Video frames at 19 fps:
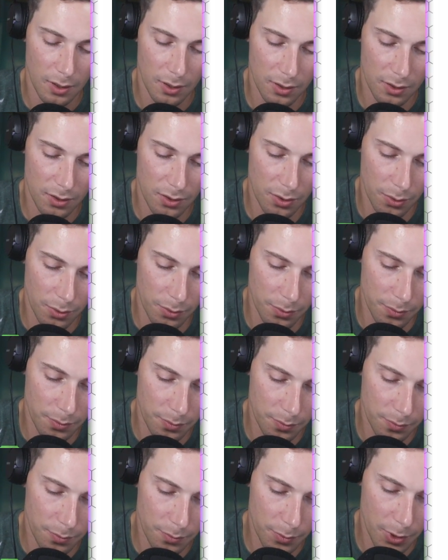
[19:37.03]
So
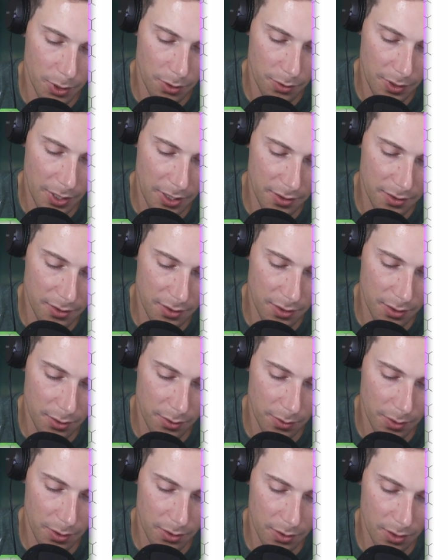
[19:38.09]
we're gonna write a
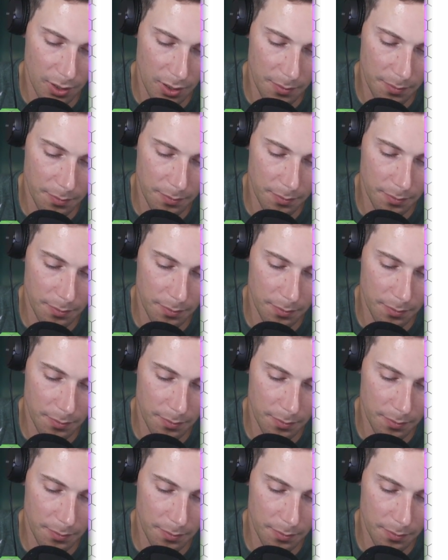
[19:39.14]
zero on top.